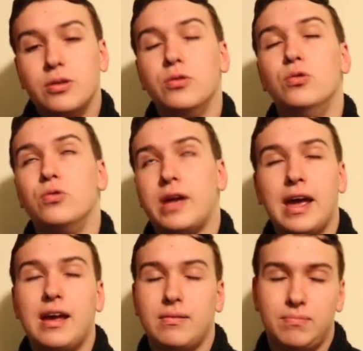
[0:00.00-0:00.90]
who
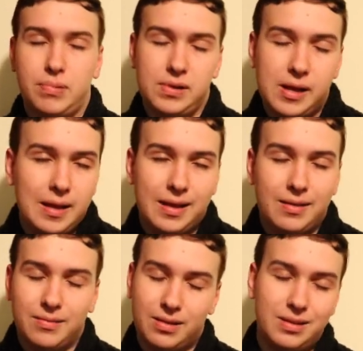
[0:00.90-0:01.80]
can't
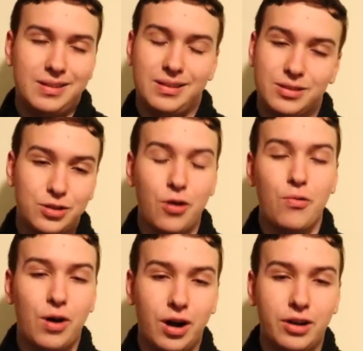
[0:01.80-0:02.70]
play
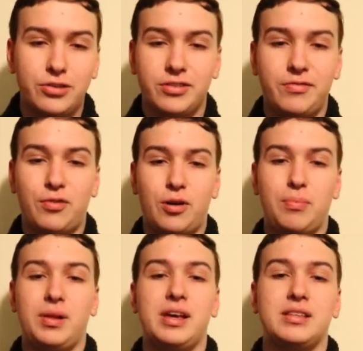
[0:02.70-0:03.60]
200 for a
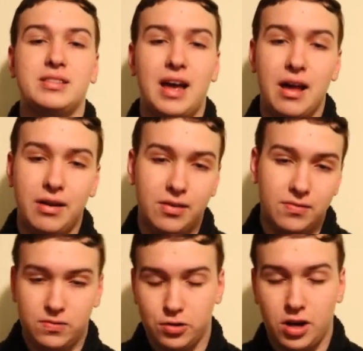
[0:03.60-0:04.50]
play set
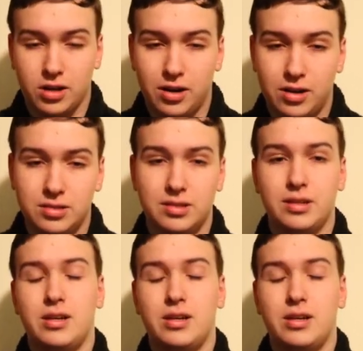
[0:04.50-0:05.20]
of draw cards,